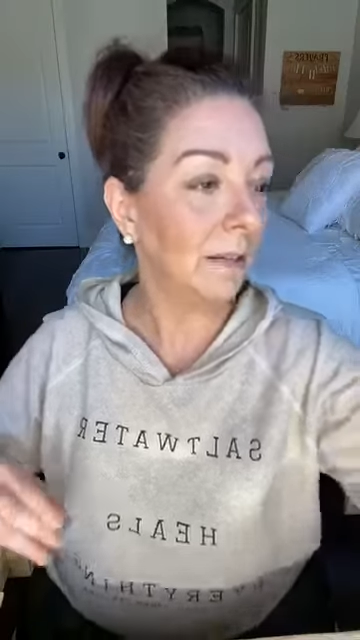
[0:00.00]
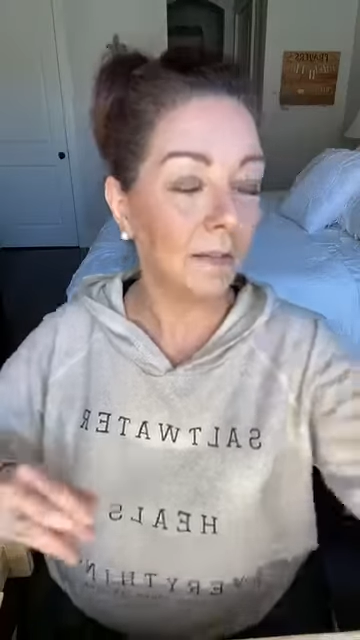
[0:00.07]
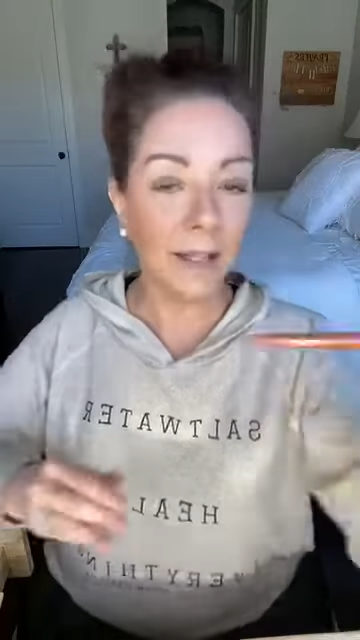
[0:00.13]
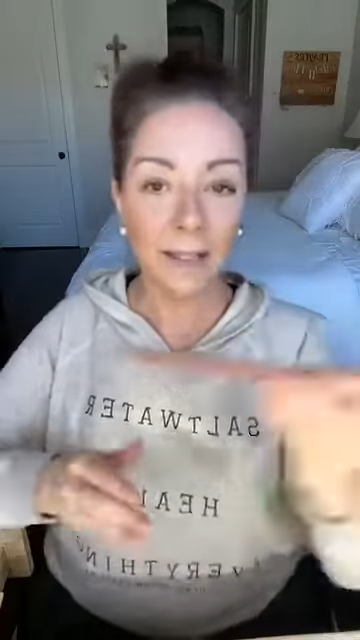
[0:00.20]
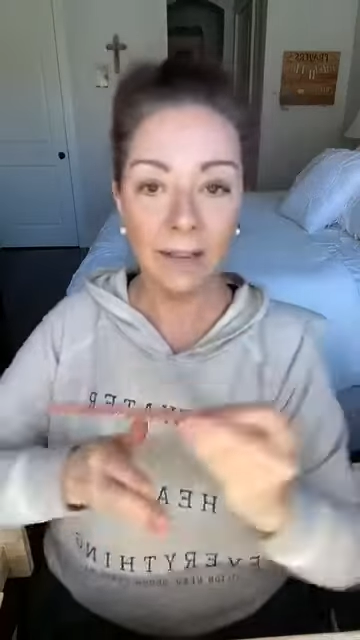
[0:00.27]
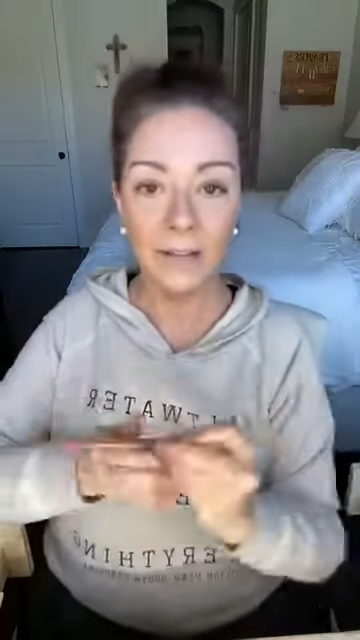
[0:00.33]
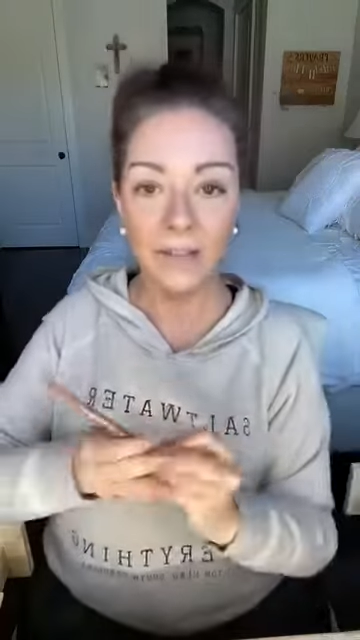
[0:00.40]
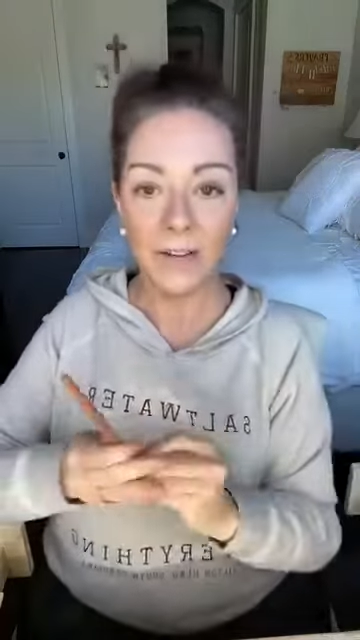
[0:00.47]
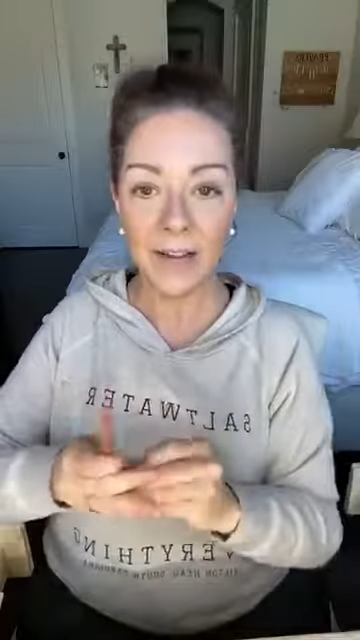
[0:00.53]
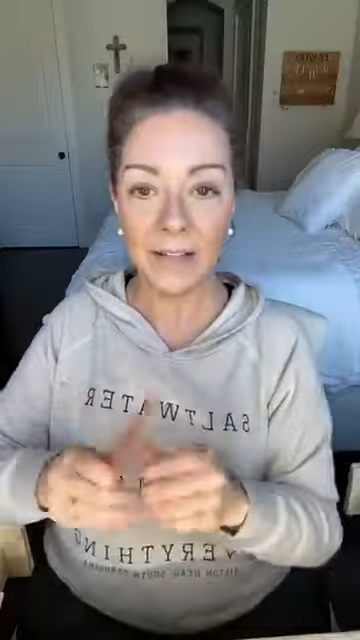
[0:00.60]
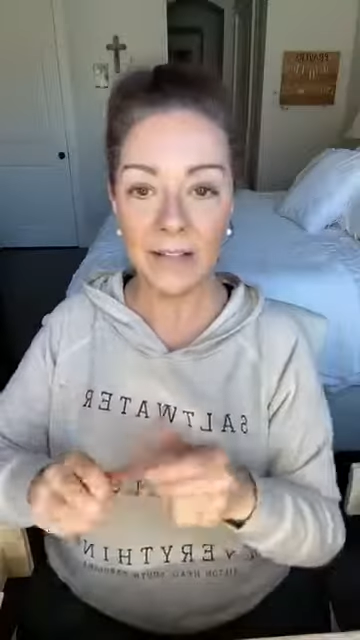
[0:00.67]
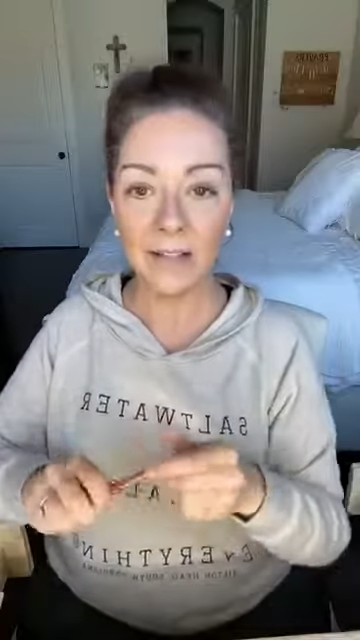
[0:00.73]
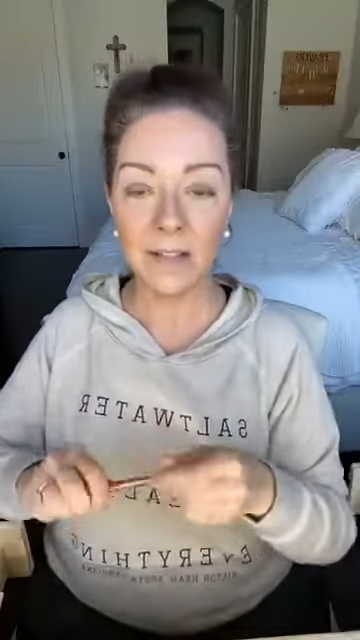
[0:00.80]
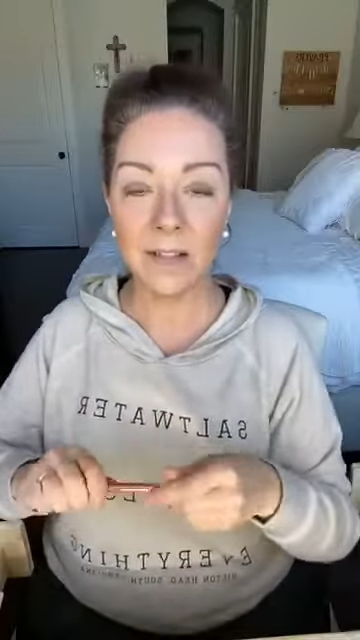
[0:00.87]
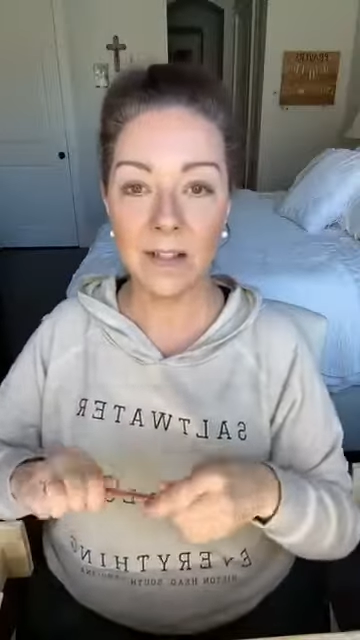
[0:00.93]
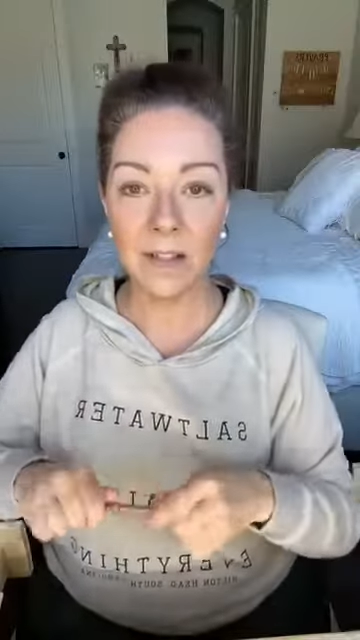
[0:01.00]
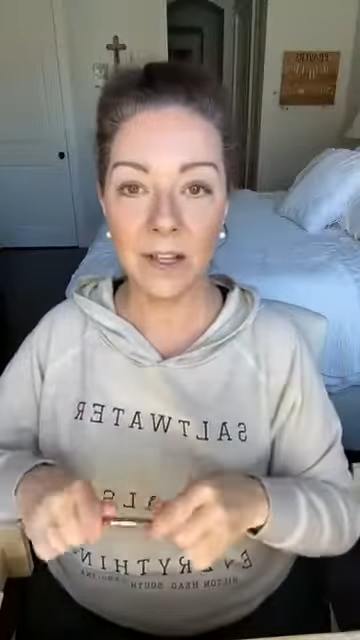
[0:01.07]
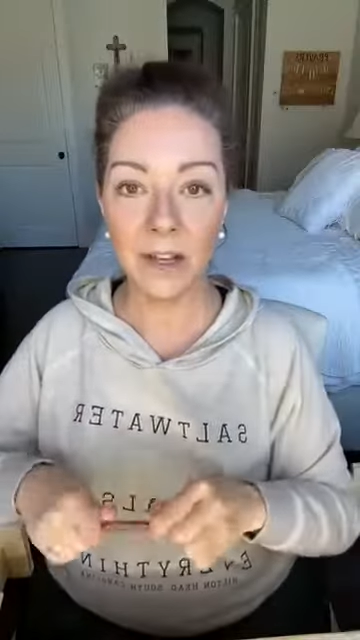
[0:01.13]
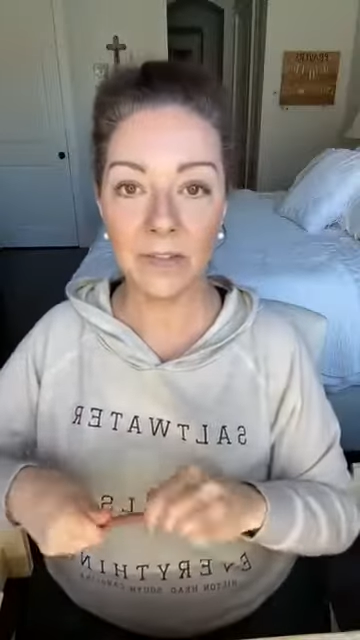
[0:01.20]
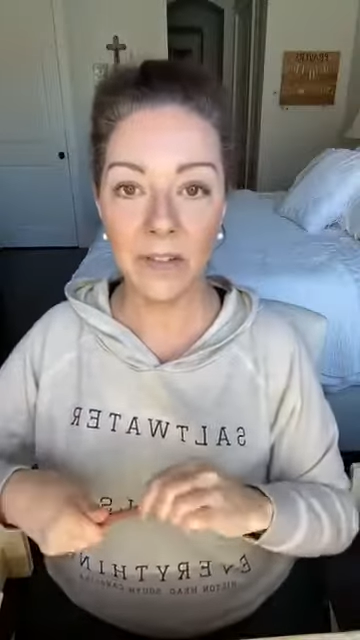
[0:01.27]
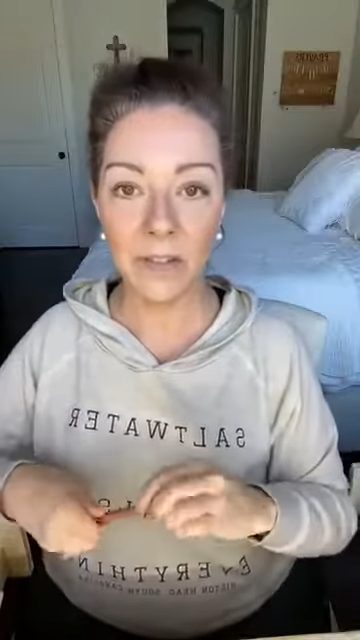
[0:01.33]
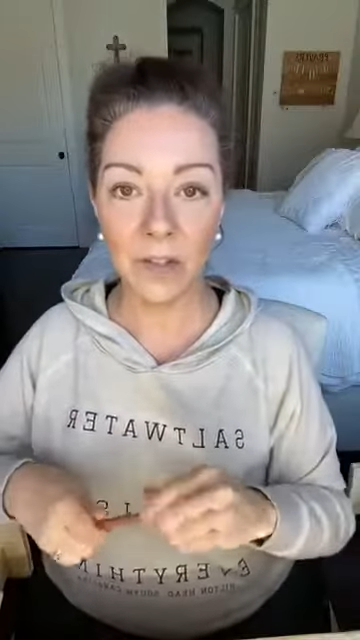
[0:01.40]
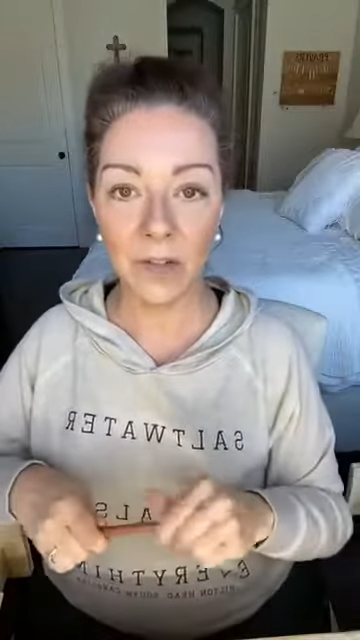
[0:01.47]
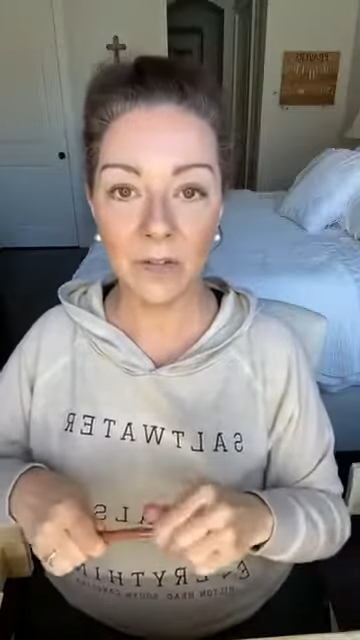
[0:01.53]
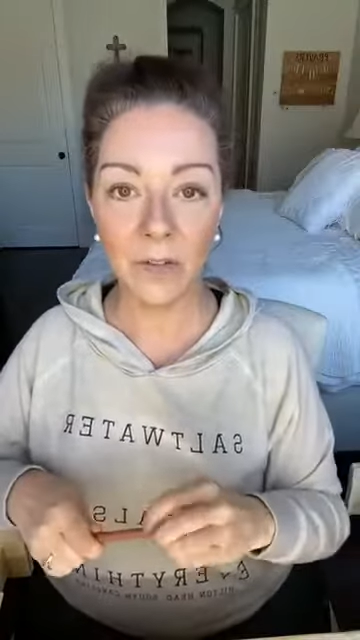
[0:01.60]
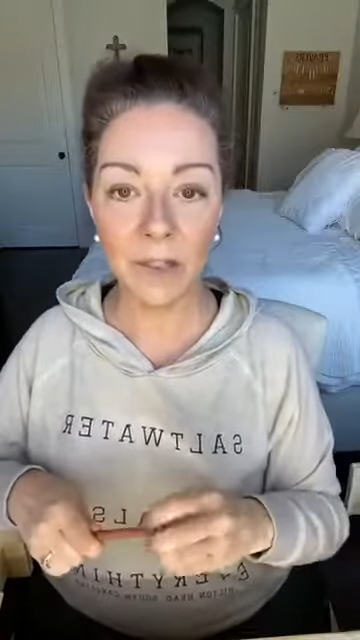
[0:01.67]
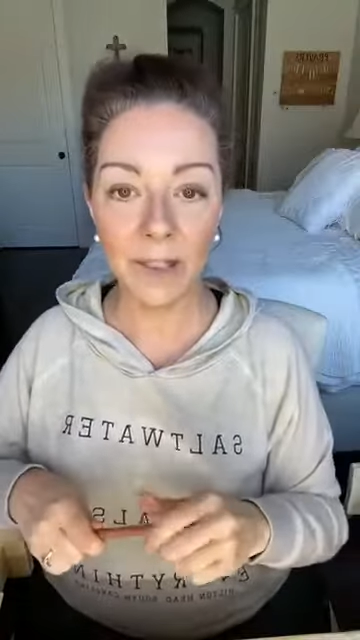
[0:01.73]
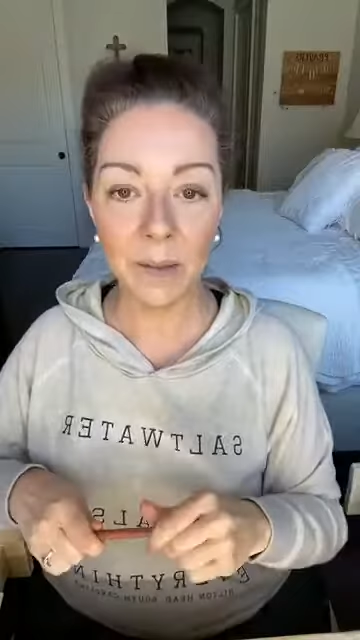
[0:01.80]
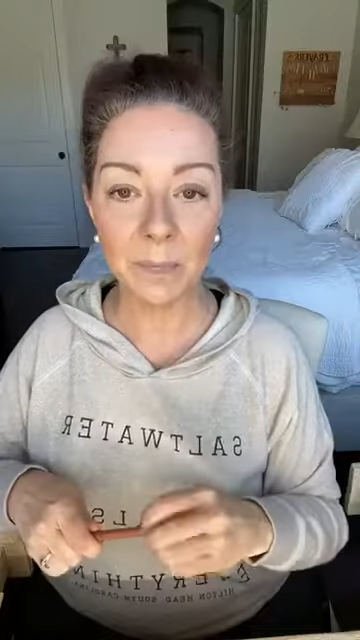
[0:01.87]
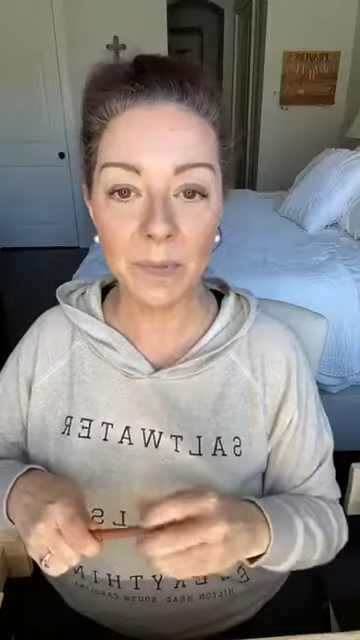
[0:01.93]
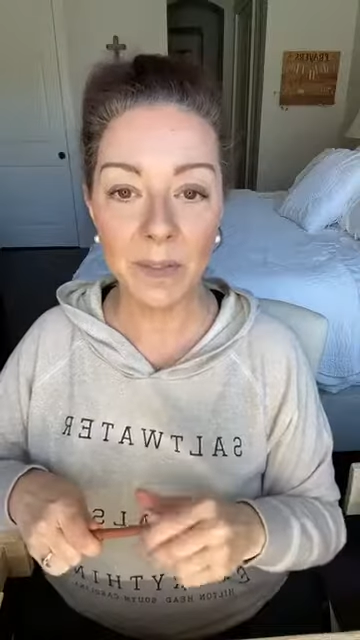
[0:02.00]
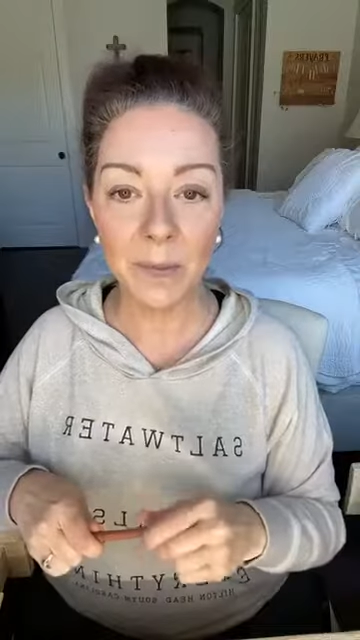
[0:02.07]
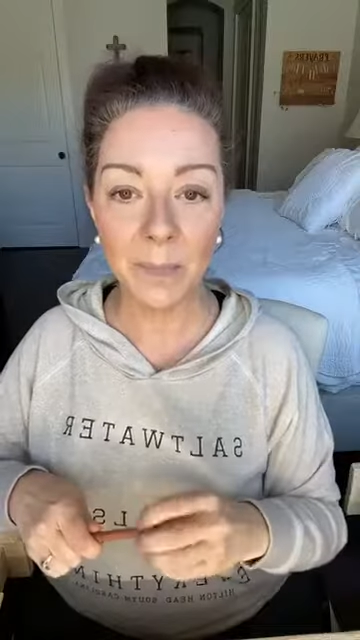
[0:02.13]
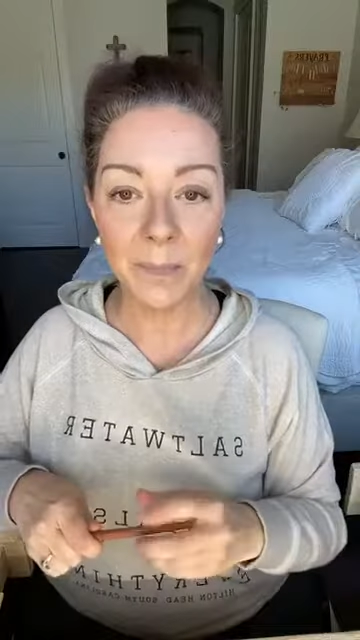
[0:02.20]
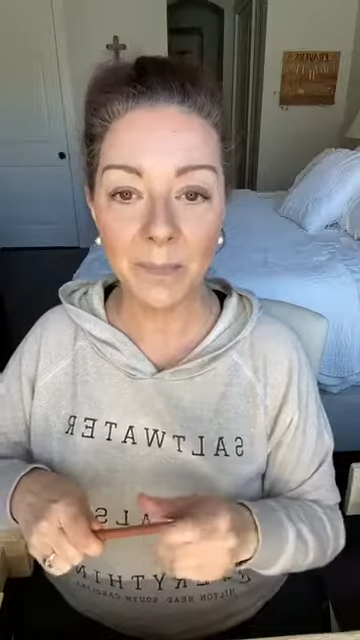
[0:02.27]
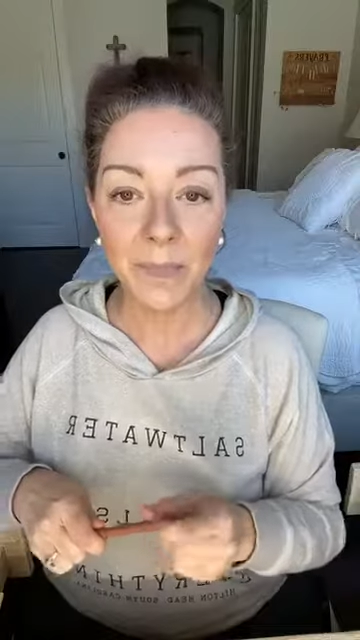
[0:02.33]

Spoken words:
like the fastest thing you ever saw for lips.